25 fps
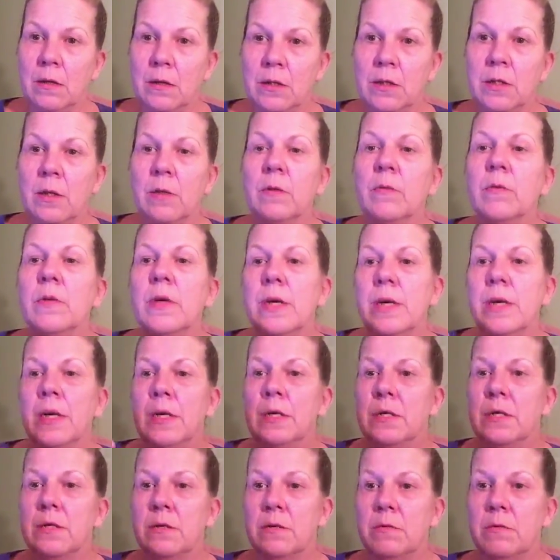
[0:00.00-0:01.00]
So,
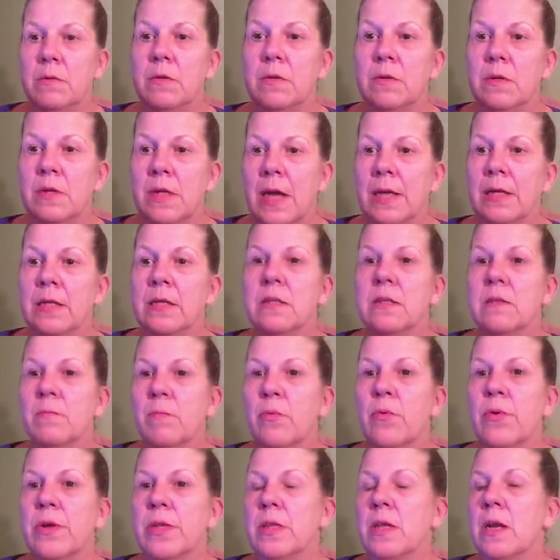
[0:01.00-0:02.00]
and that's the
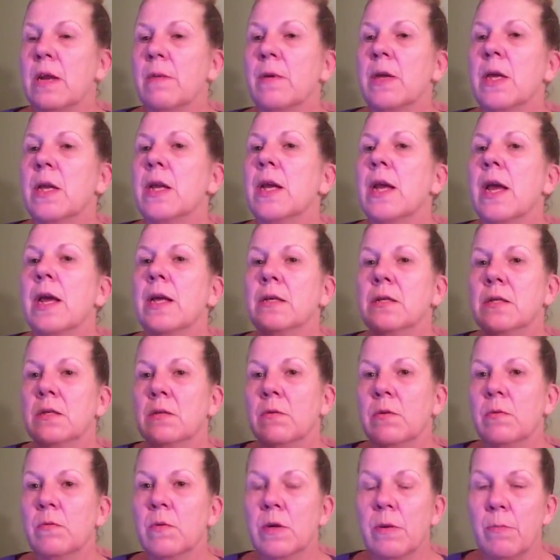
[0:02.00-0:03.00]
point that I'm getting at, is
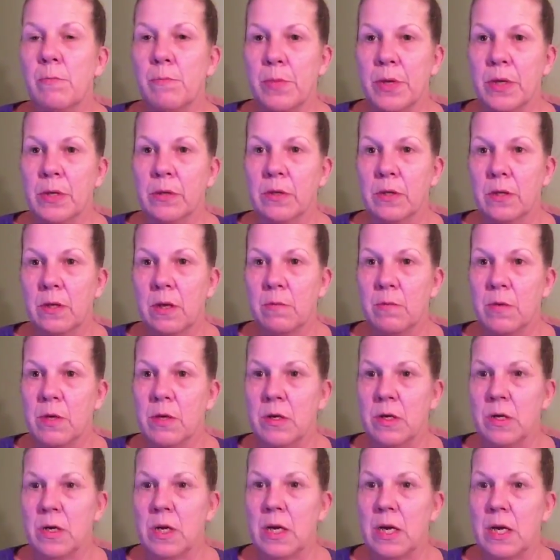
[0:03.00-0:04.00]
that we want to build the
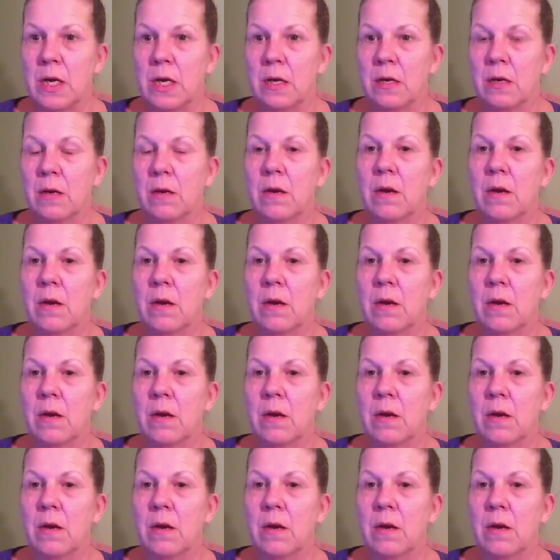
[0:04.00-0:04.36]
community,